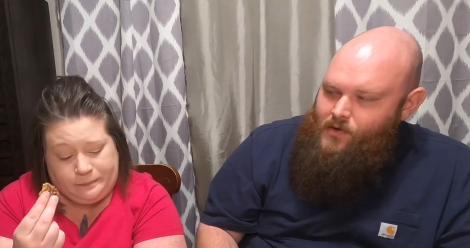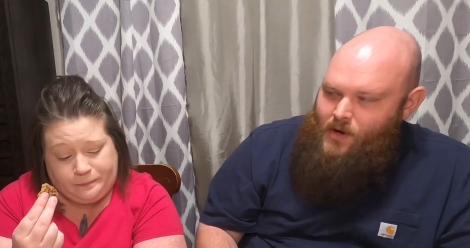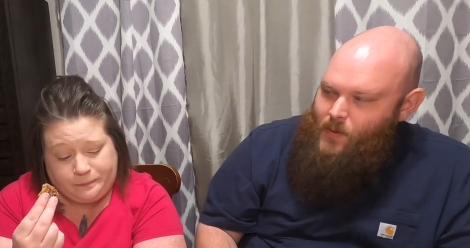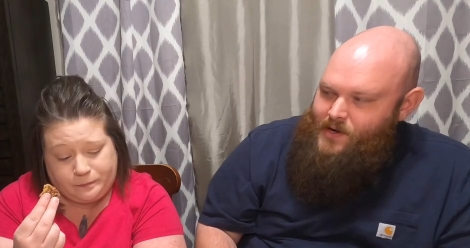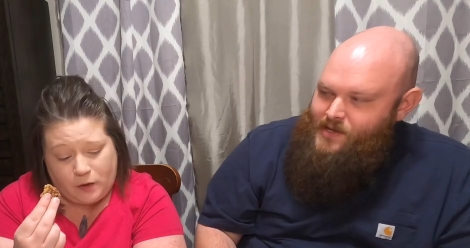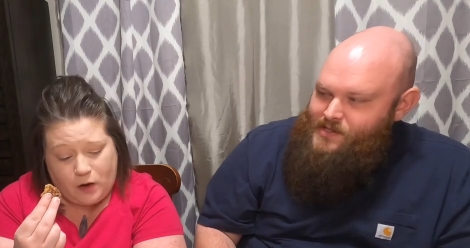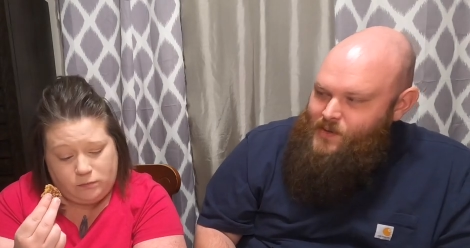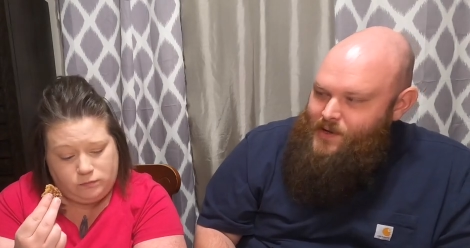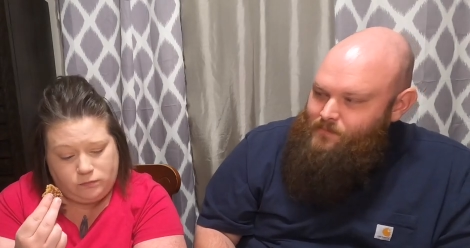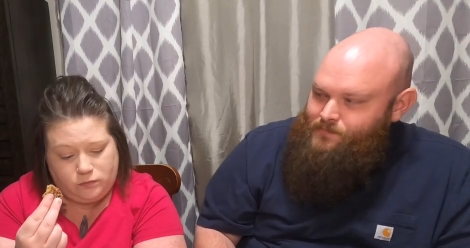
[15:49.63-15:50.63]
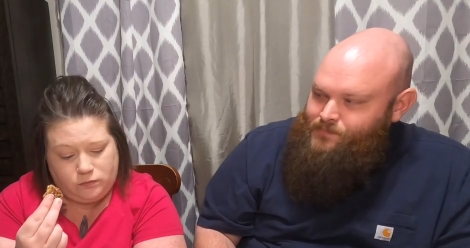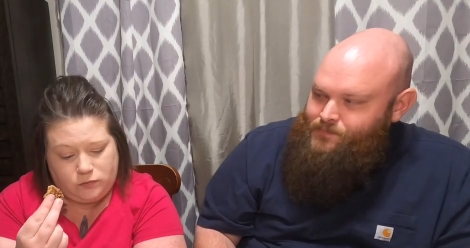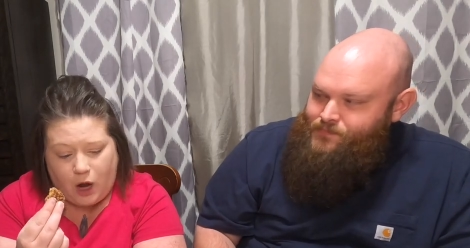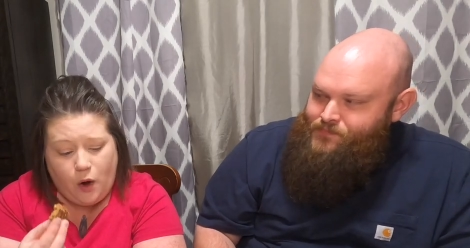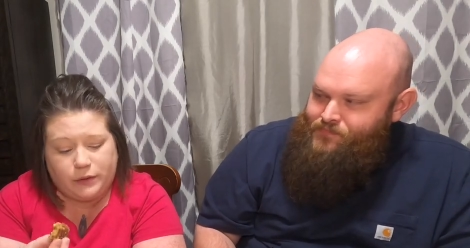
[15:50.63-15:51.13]
Speaker 1: Nowhere near sweet.
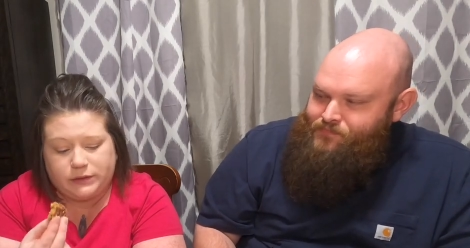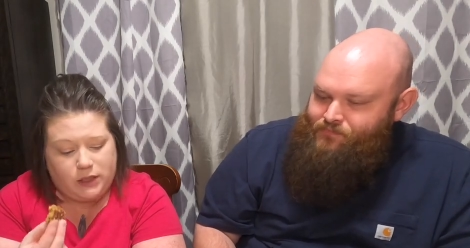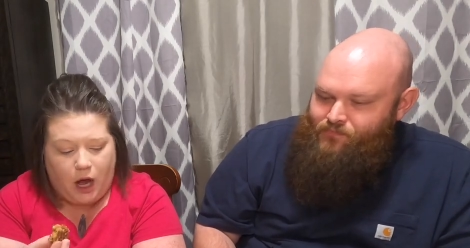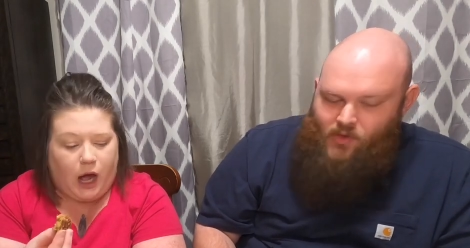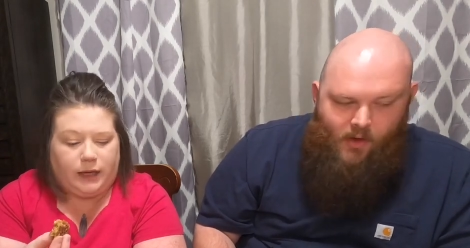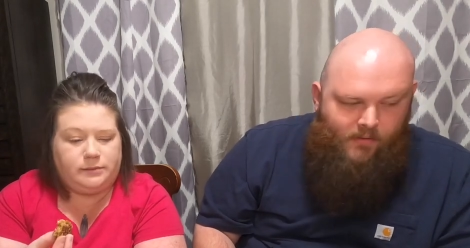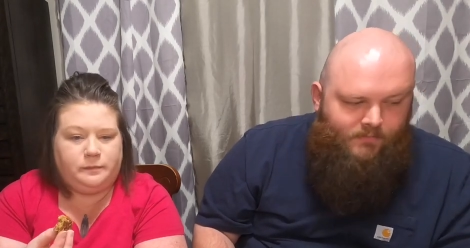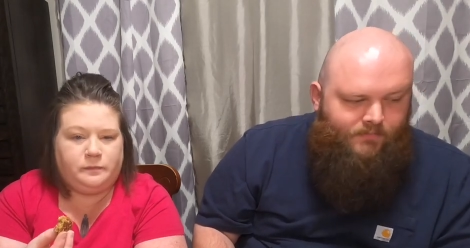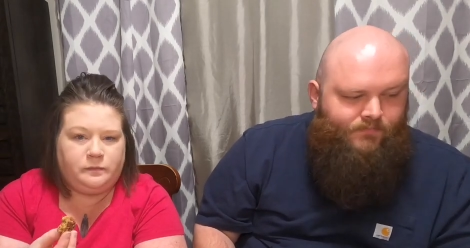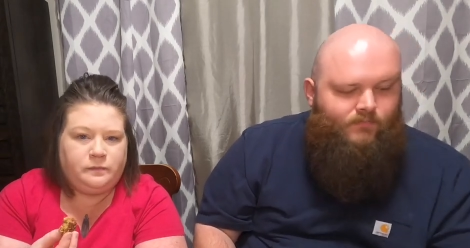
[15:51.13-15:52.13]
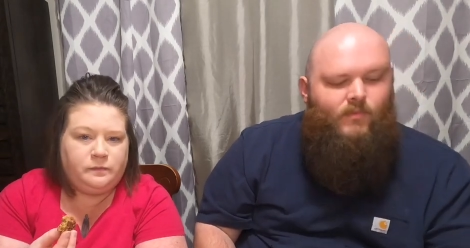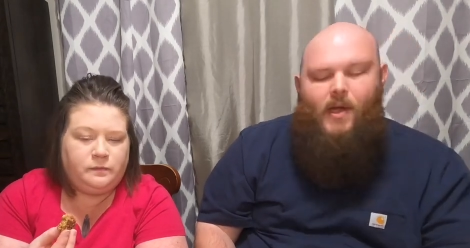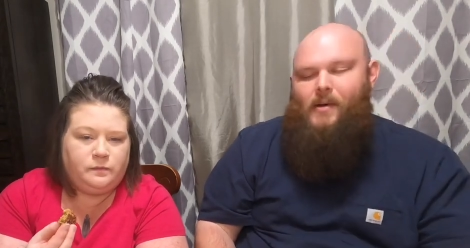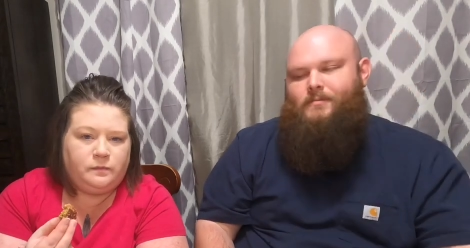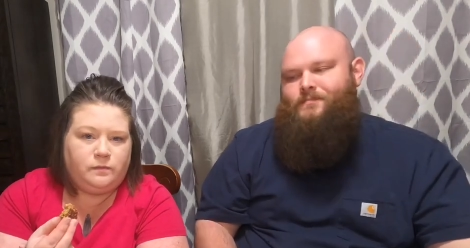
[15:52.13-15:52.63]
Speaker 2: No, it's not.
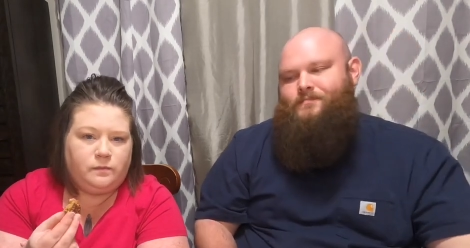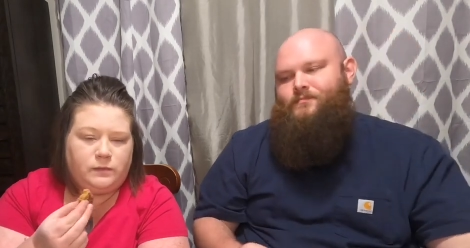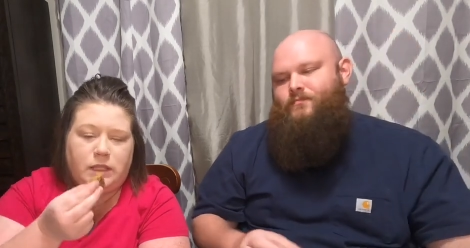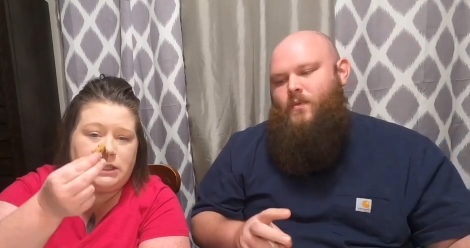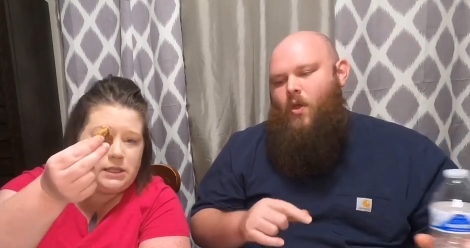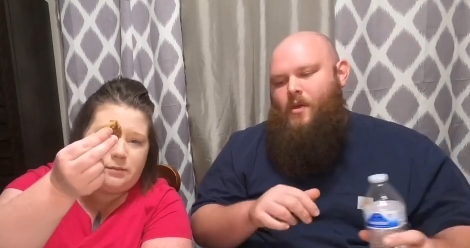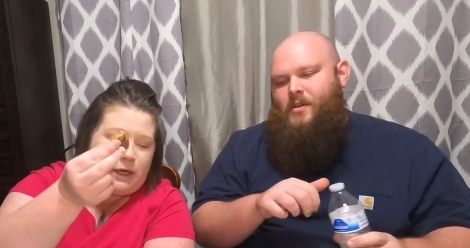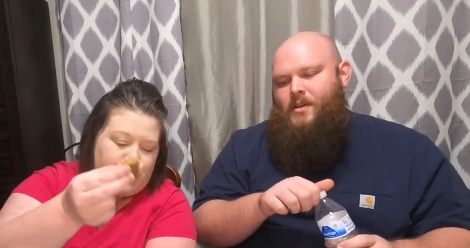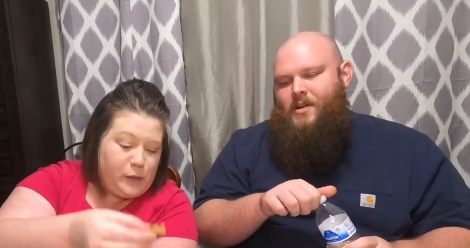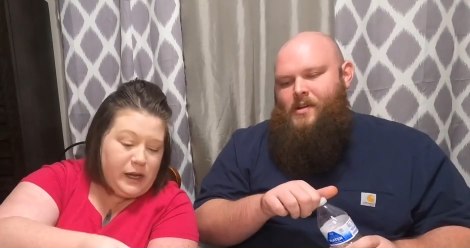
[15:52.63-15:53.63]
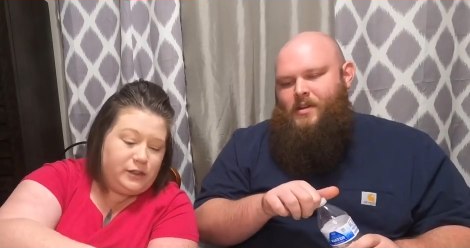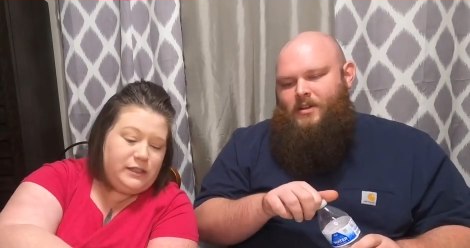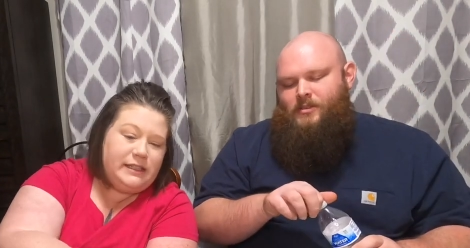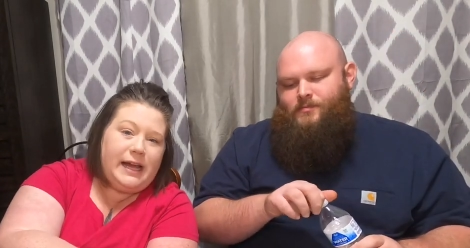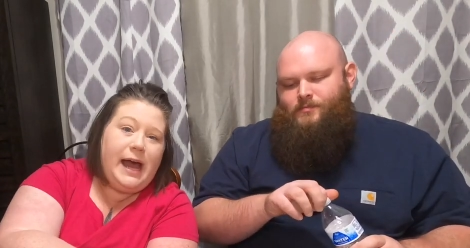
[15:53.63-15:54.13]
Speaker 1: Yeah.
Speaker 2: This is much better
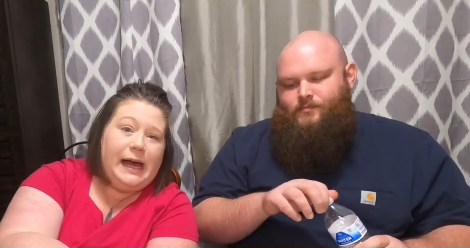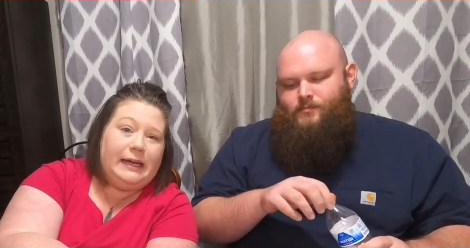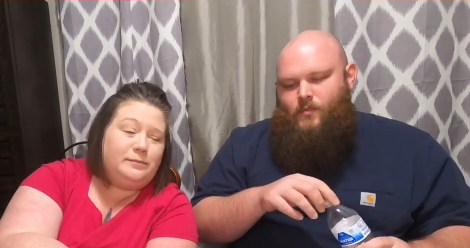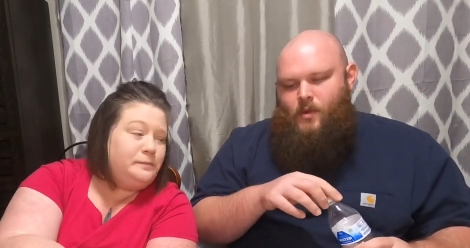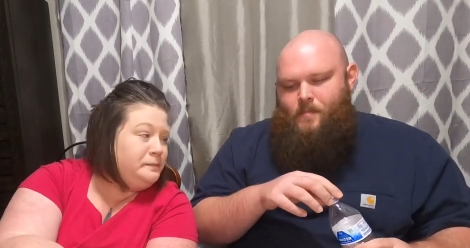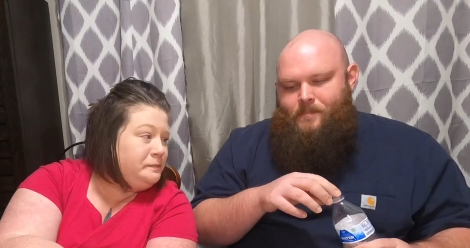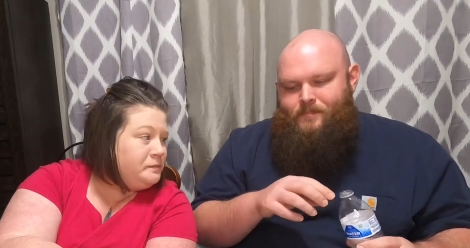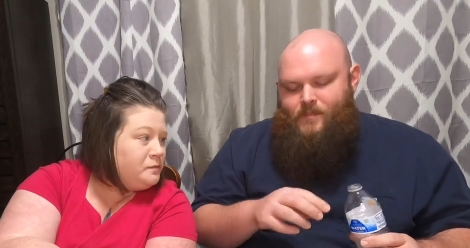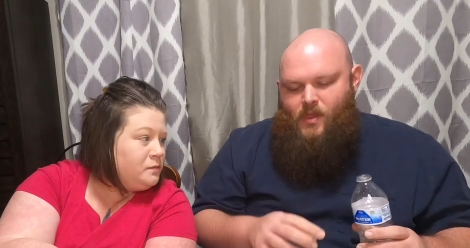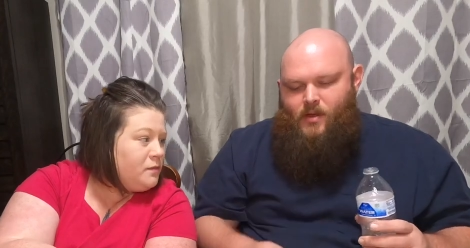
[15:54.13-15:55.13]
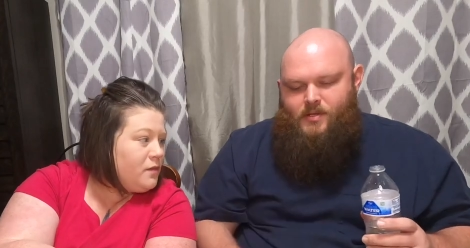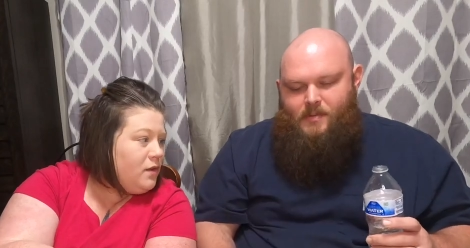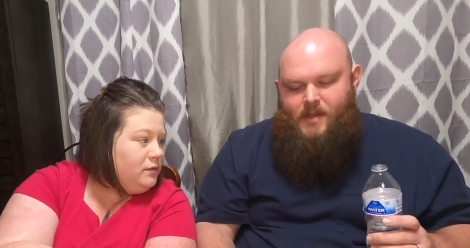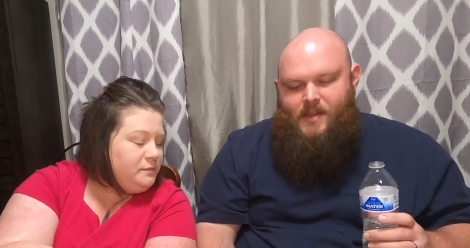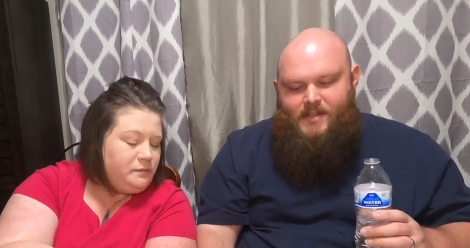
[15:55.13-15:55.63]
than that.
Speaker 1: To
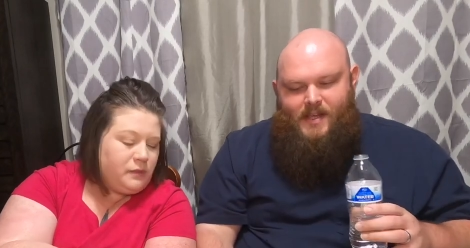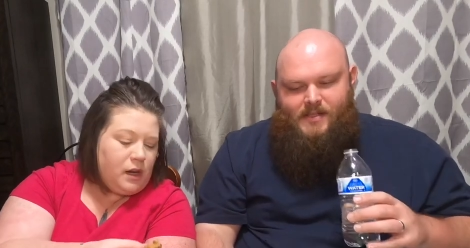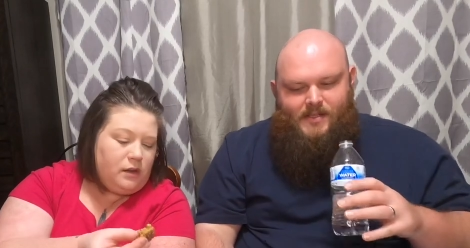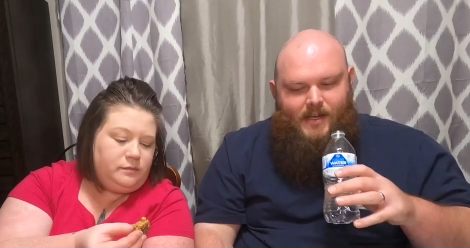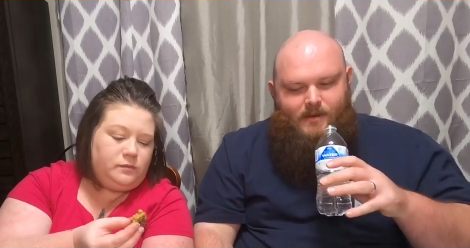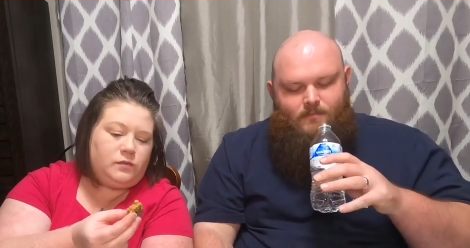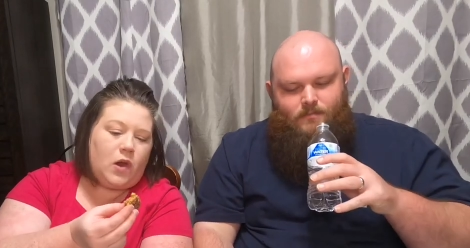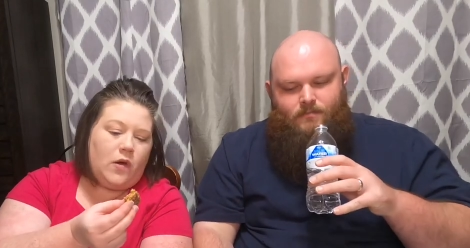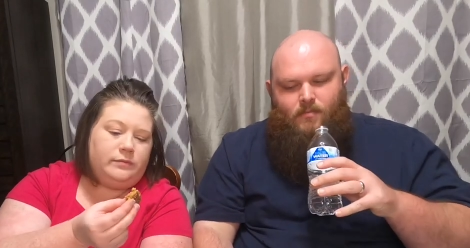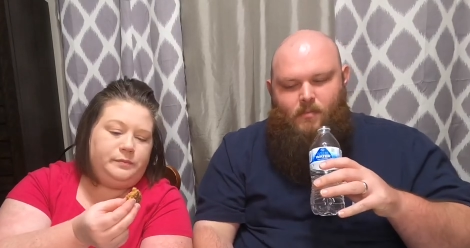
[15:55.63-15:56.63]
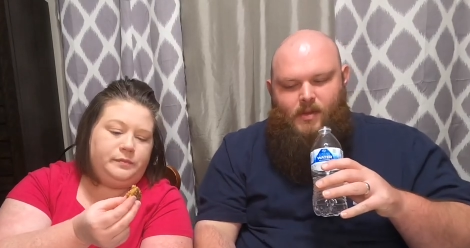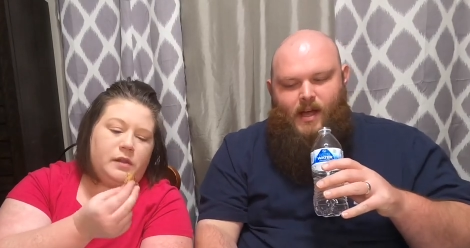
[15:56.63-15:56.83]
me, they taste the same, but